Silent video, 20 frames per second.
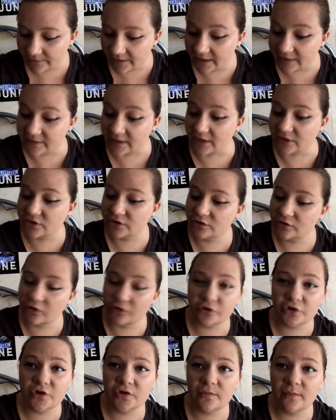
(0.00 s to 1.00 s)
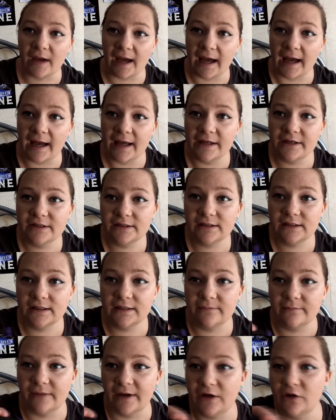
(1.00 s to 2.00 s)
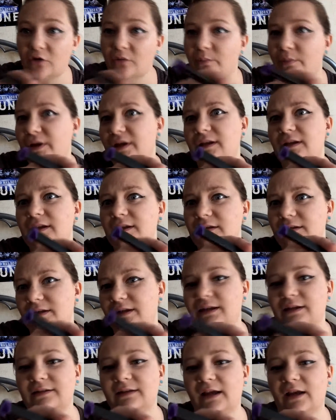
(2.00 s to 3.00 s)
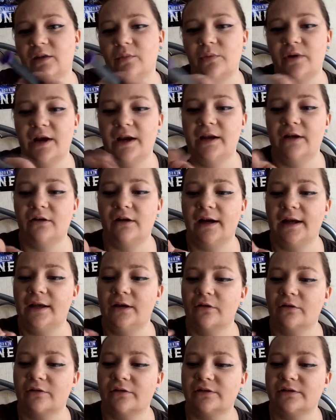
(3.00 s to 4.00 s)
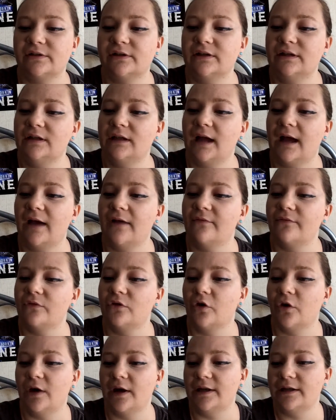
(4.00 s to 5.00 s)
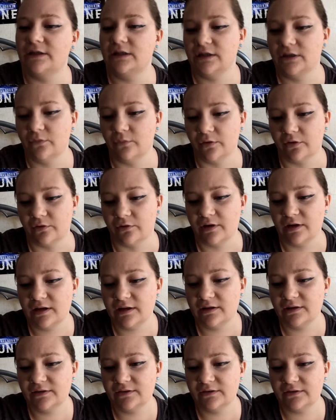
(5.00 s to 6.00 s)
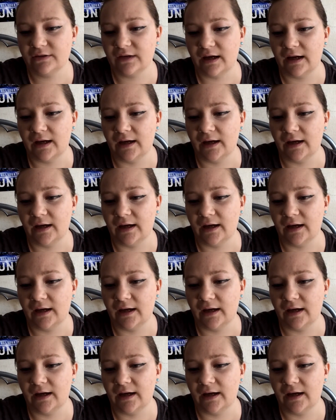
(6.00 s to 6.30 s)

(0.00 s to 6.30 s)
It's actually not too bad. It may not be the exact brand. I honestly have no idea whether it is.